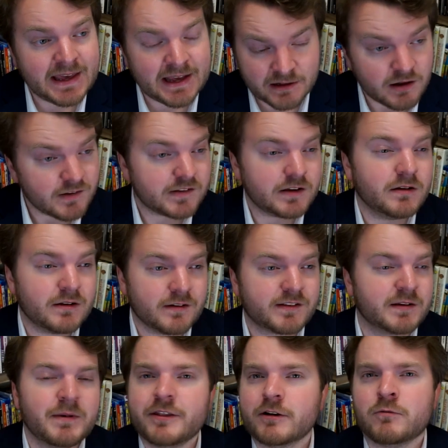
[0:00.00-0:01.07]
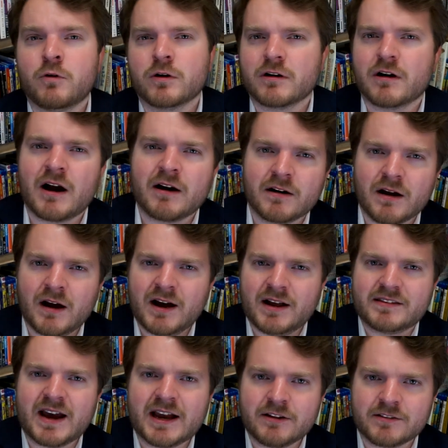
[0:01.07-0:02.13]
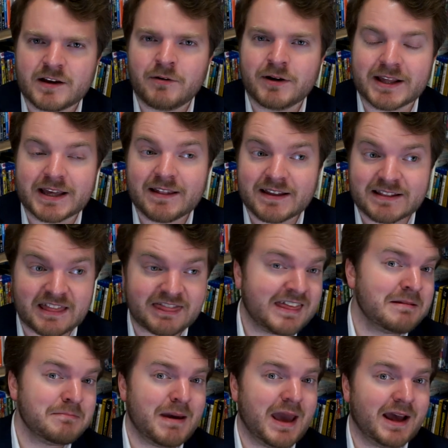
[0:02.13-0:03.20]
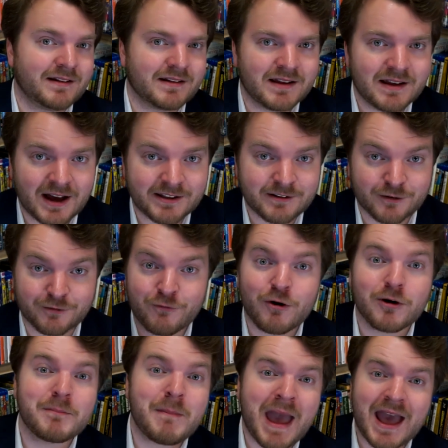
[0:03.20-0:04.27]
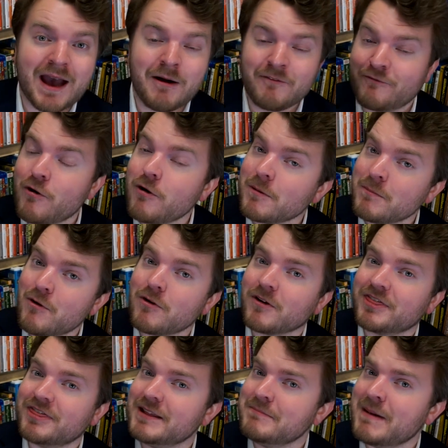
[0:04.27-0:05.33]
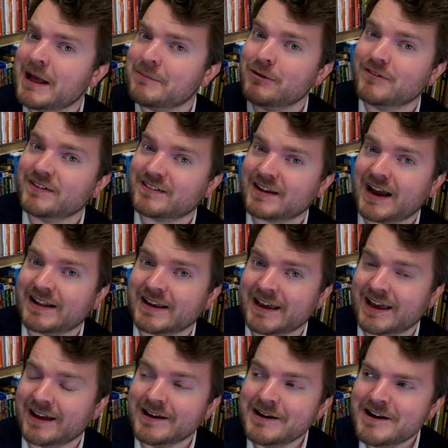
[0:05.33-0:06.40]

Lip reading: And also, there's some other Warner titles I want to get, like The Thin Man. There's four more Thin Man movies I got to get.